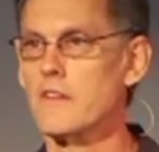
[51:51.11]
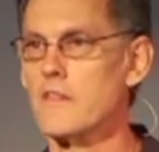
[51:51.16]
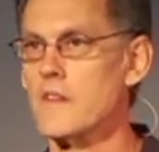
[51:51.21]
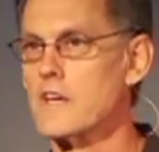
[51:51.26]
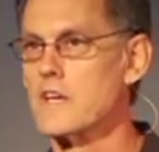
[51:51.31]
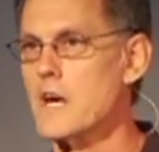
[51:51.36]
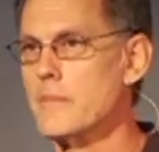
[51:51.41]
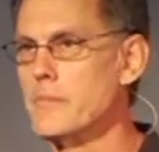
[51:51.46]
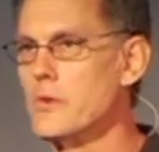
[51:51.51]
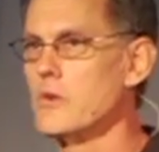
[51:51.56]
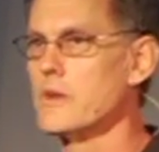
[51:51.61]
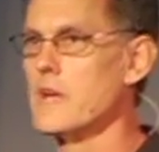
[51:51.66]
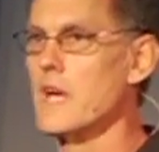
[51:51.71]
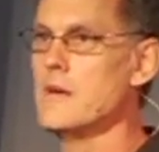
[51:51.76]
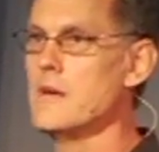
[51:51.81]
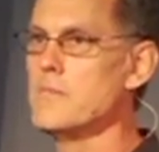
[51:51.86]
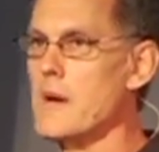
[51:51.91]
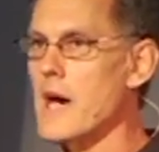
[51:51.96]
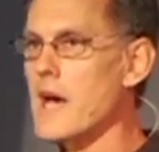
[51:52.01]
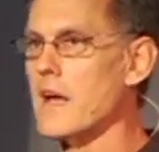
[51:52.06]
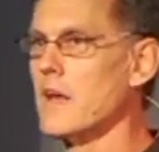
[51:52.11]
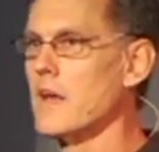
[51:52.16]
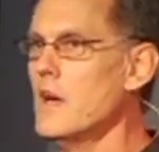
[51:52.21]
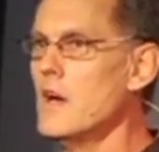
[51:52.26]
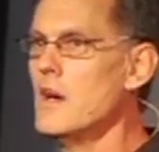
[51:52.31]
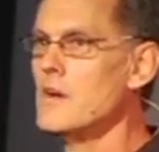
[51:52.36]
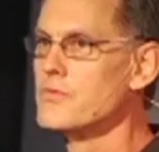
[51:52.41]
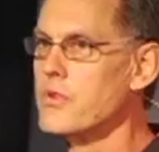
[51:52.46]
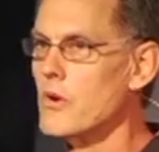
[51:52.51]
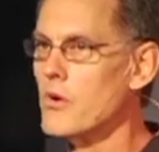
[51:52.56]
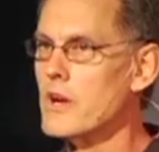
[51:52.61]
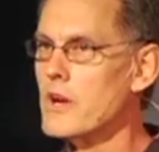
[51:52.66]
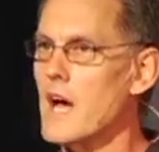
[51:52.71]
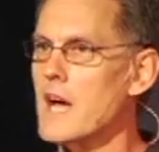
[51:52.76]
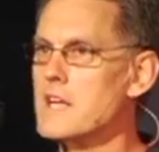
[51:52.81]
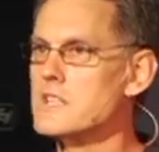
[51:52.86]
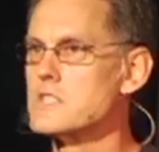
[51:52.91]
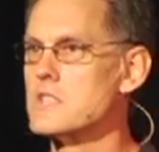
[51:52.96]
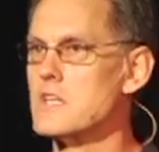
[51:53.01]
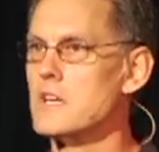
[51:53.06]
And the couple came back 4
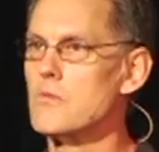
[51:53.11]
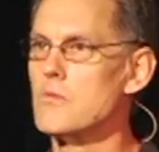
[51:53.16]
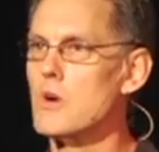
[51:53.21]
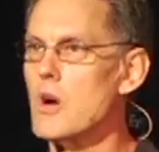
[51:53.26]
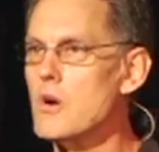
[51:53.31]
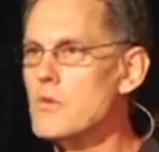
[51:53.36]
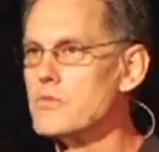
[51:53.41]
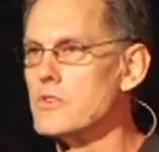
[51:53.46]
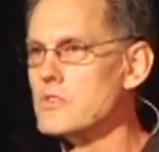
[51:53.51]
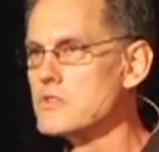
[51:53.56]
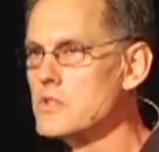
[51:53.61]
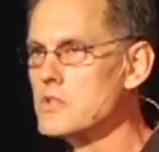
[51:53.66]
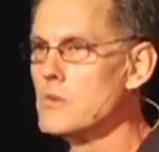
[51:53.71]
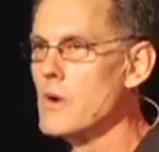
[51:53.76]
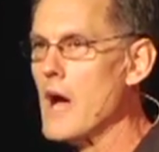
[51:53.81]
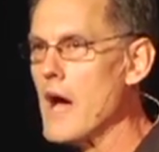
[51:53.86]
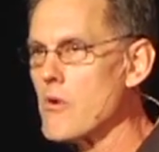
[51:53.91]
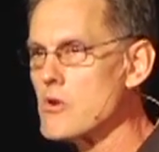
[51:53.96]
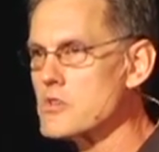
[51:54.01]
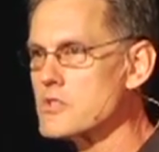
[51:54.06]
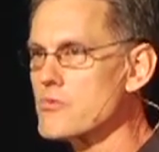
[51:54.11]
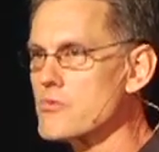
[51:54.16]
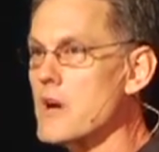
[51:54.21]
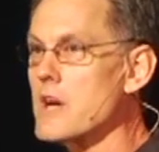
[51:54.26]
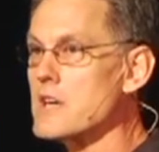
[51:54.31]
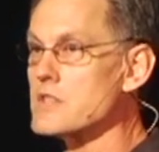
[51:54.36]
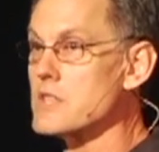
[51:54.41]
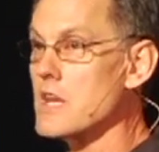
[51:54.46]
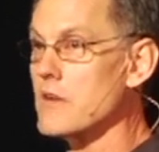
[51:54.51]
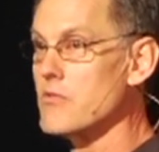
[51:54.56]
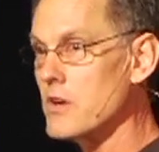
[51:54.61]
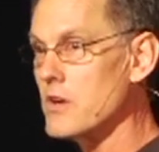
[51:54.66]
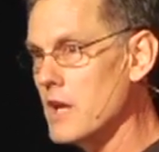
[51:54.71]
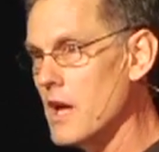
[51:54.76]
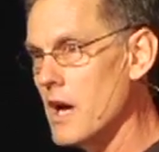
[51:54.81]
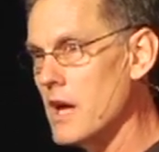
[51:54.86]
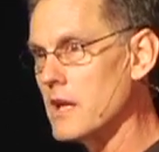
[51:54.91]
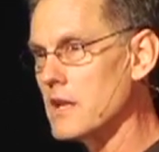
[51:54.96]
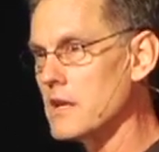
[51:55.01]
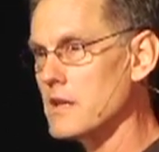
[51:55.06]
nights in a row for 2 hours rest every
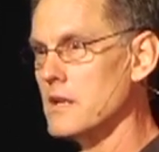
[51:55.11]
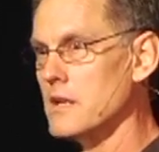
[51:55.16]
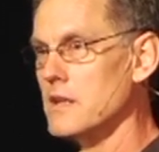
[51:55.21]
night.